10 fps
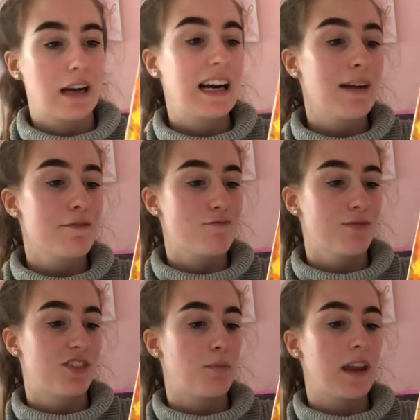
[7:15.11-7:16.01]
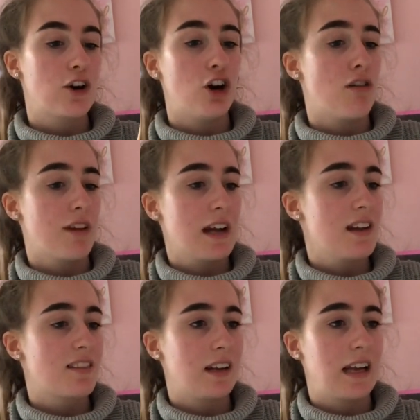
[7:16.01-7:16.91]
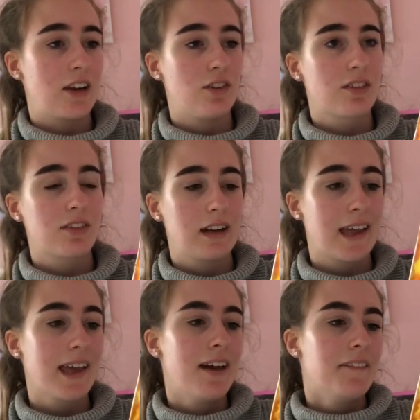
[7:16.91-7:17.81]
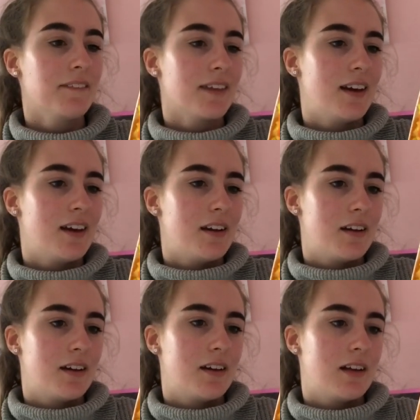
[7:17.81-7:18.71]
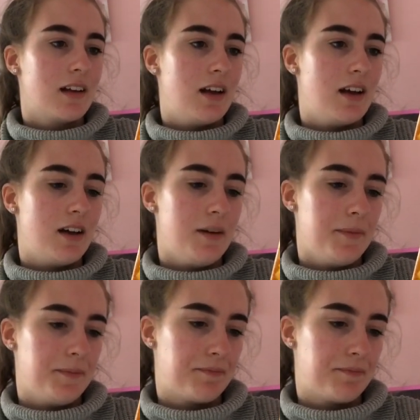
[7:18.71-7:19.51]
I can't even speak or read. Like honestly. Um.